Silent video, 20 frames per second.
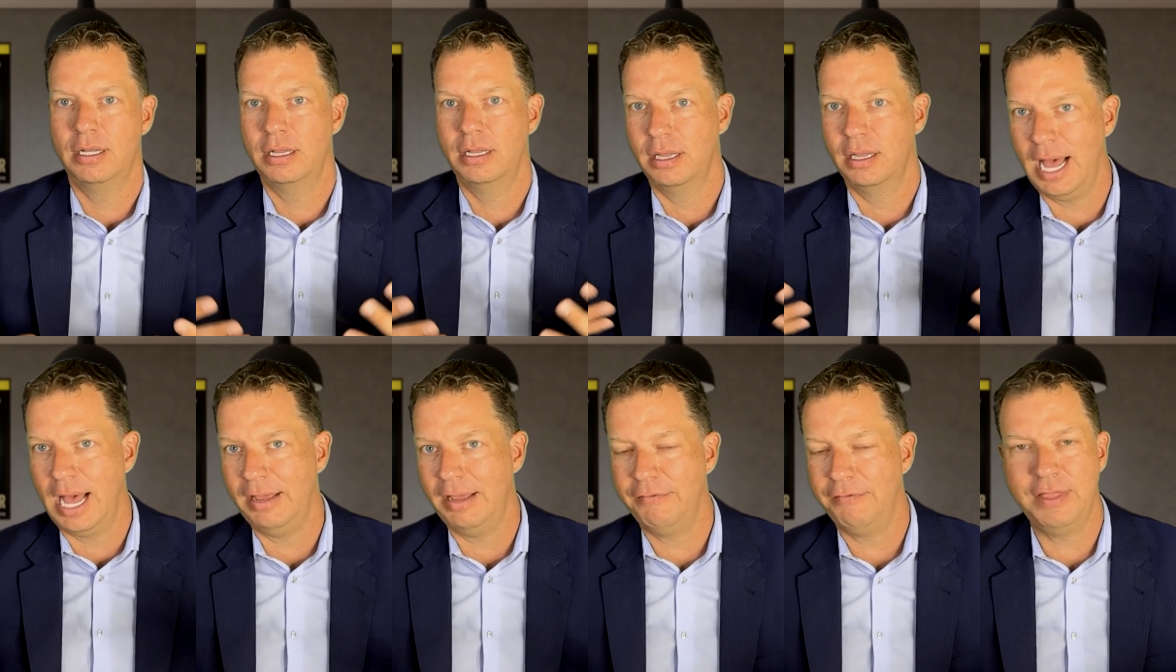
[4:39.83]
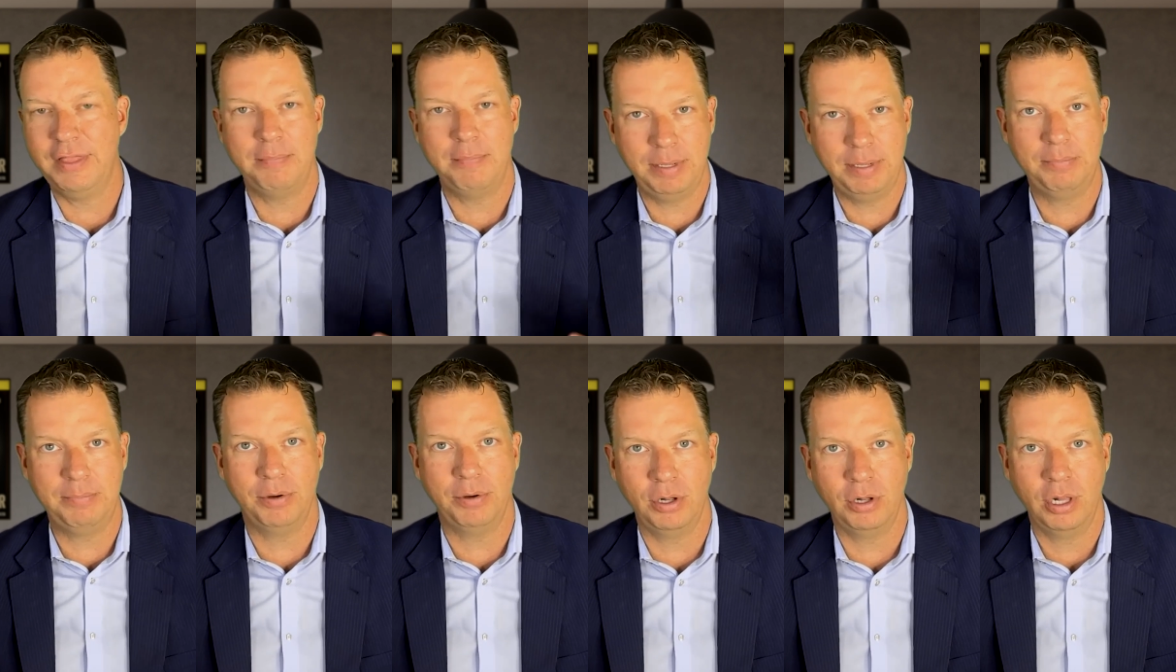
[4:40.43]
life that
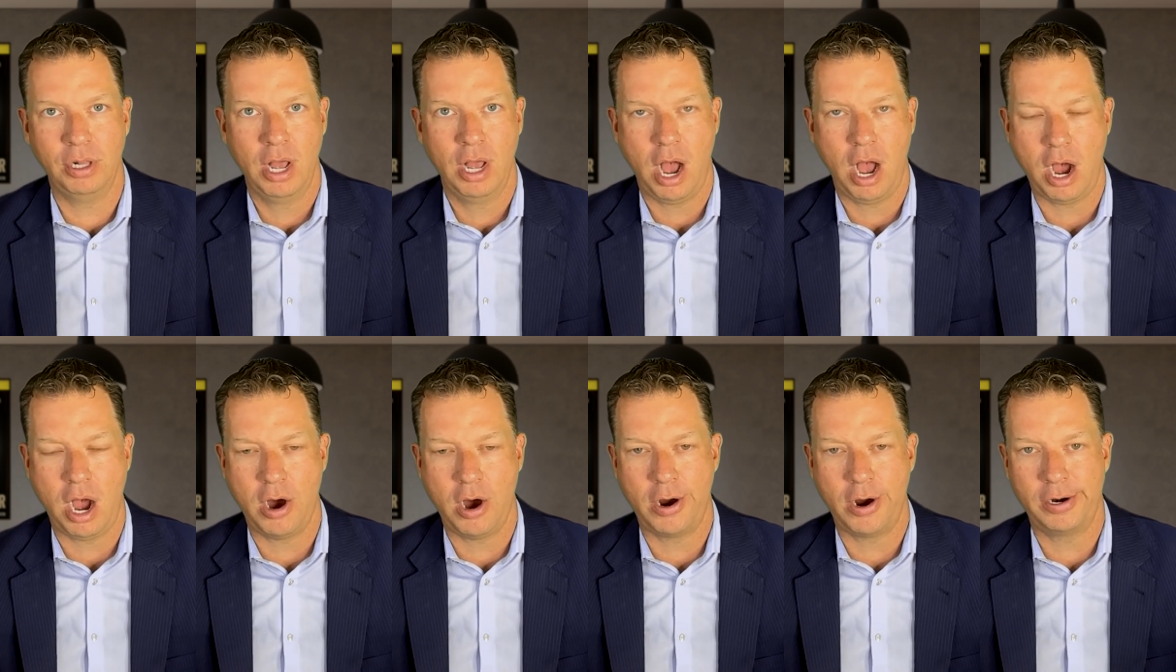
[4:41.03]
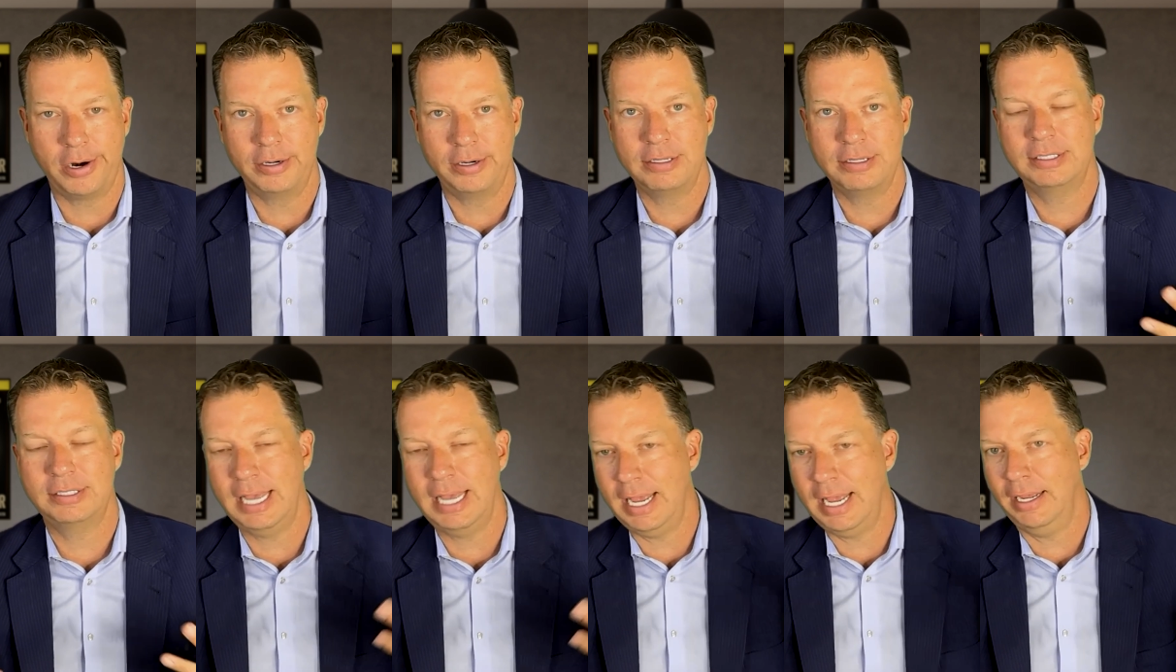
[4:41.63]
people are
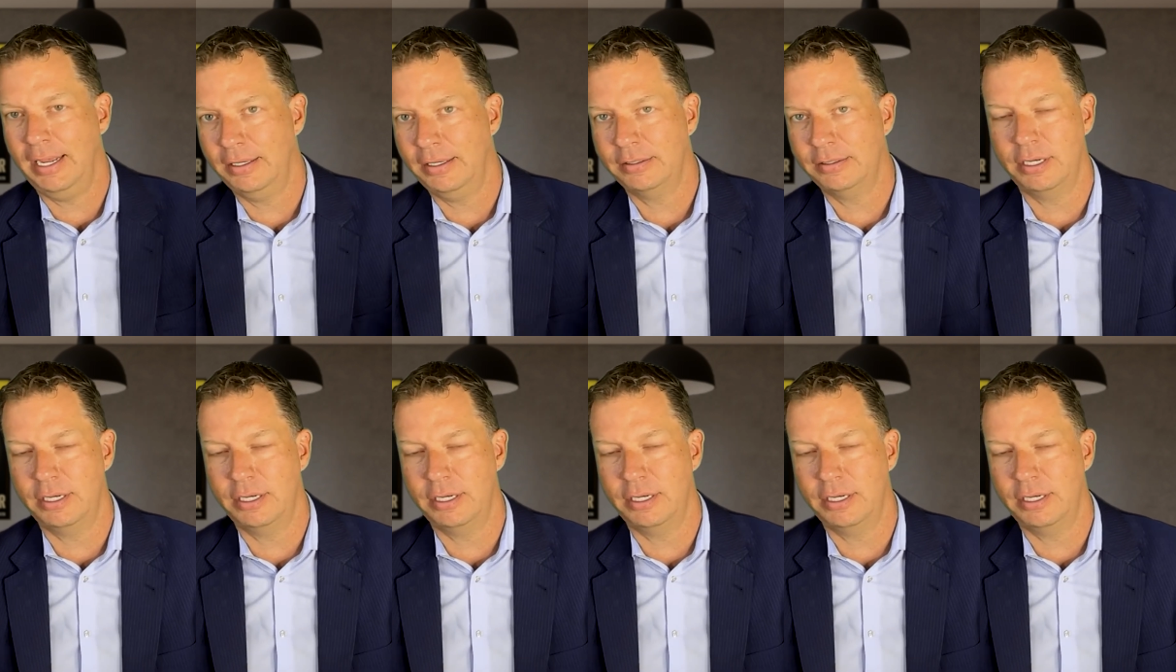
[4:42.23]
saying,